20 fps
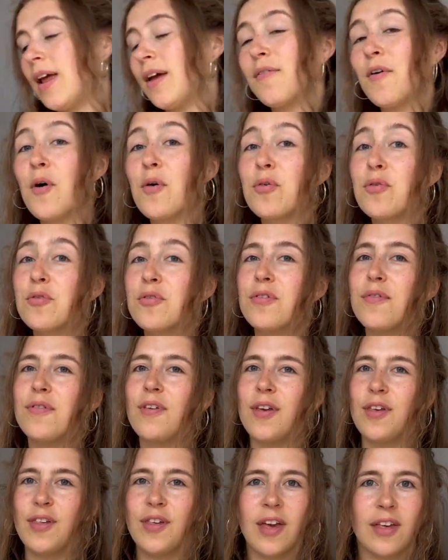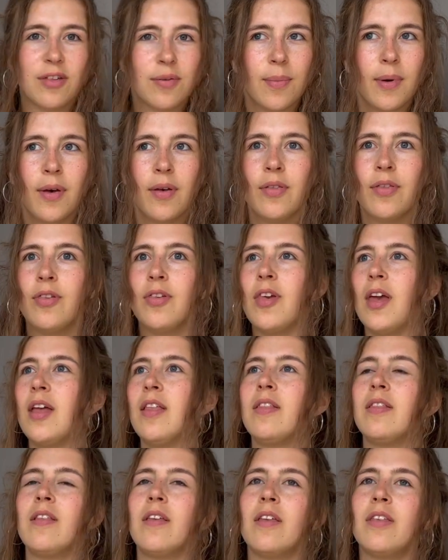have all sorts of assessments
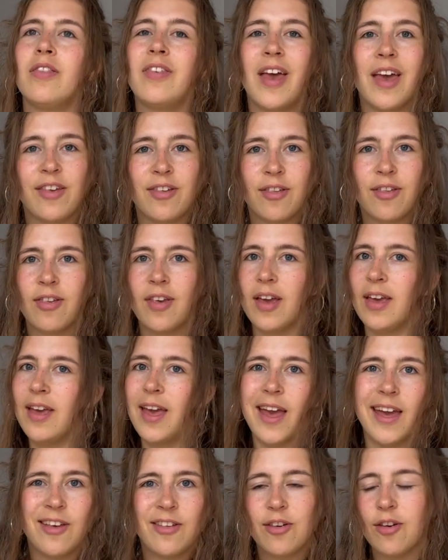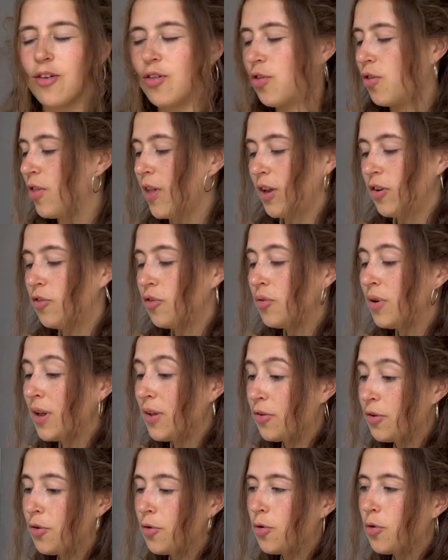and tests and cases that you need
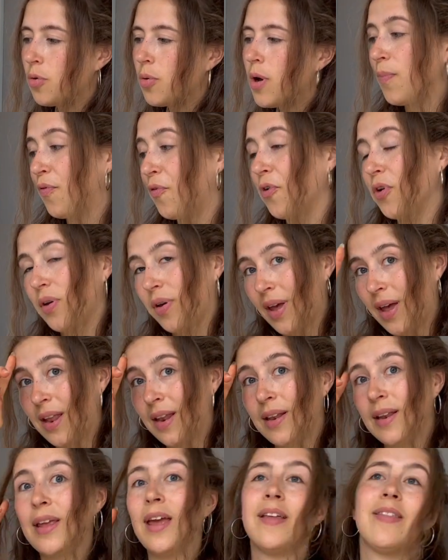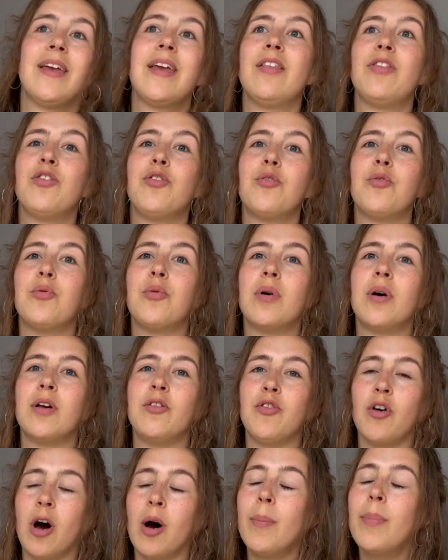to do before you can get into a
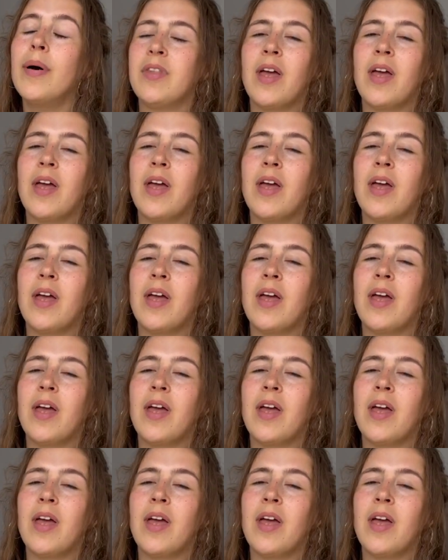job.